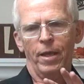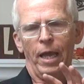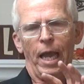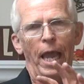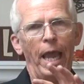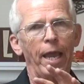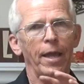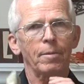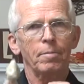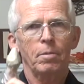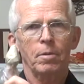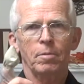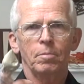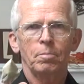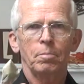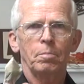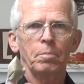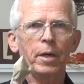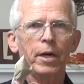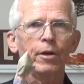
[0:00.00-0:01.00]
and
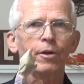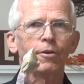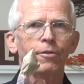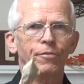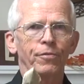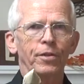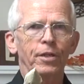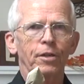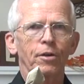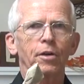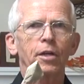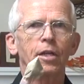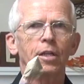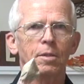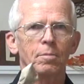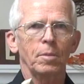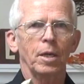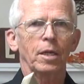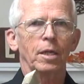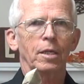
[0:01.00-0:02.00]
buried her finger in
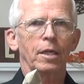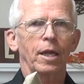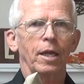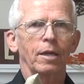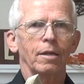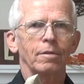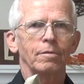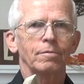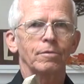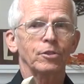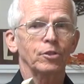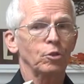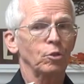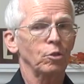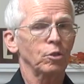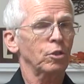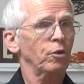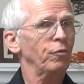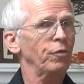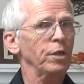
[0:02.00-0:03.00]
the mud again. As soon
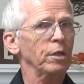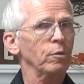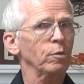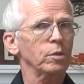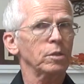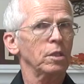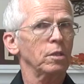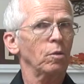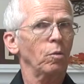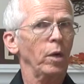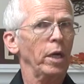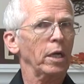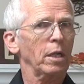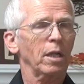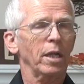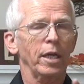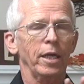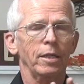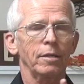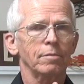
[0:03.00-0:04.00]
as her finger was in the wet
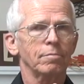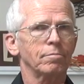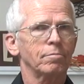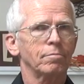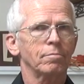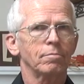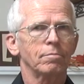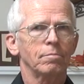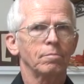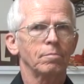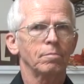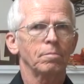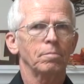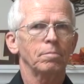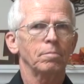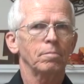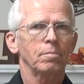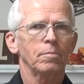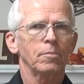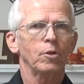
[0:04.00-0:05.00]
clay,
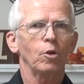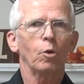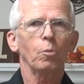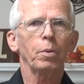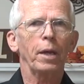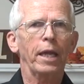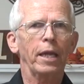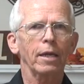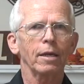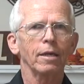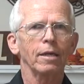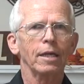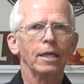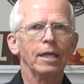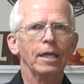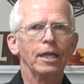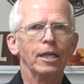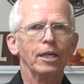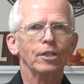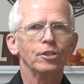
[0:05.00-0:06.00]
no pain.
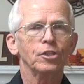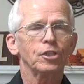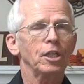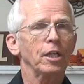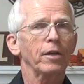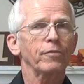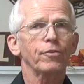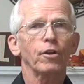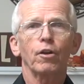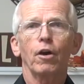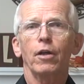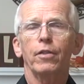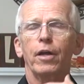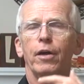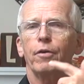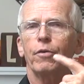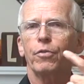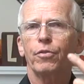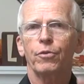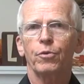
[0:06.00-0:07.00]
She left it on
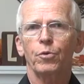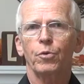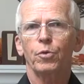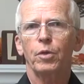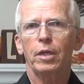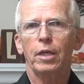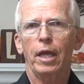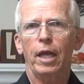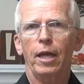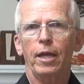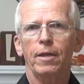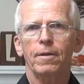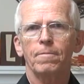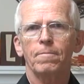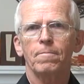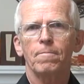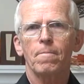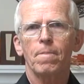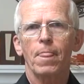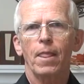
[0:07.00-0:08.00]
there through the day,
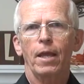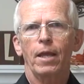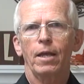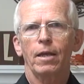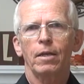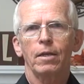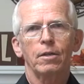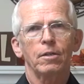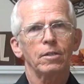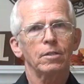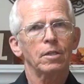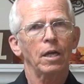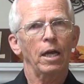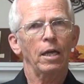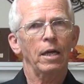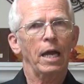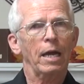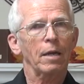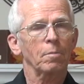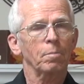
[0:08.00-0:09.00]

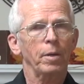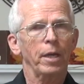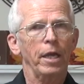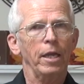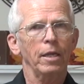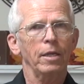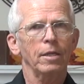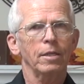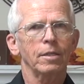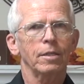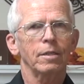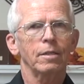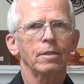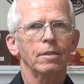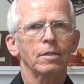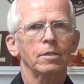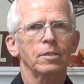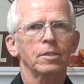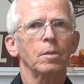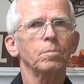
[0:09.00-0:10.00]
out of pain.
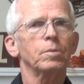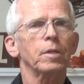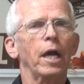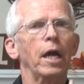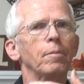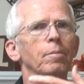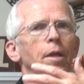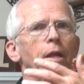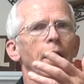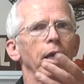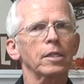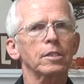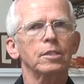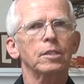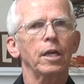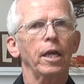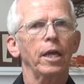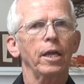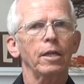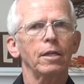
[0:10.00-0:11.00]
Sometime the next
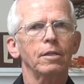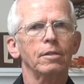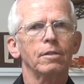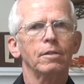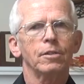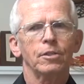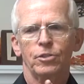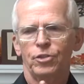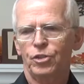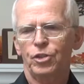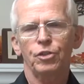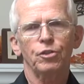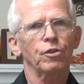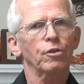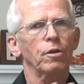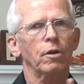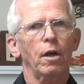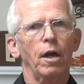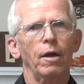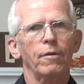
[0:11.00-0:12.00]
day, she
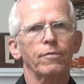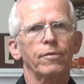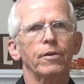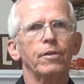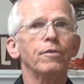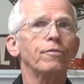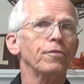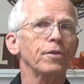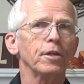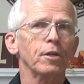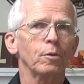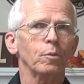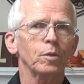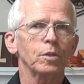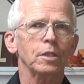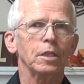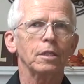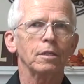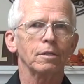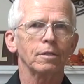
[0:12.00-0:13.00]
took it off and the finger
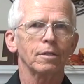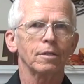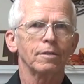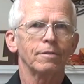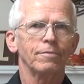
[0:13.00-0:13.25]
was healed.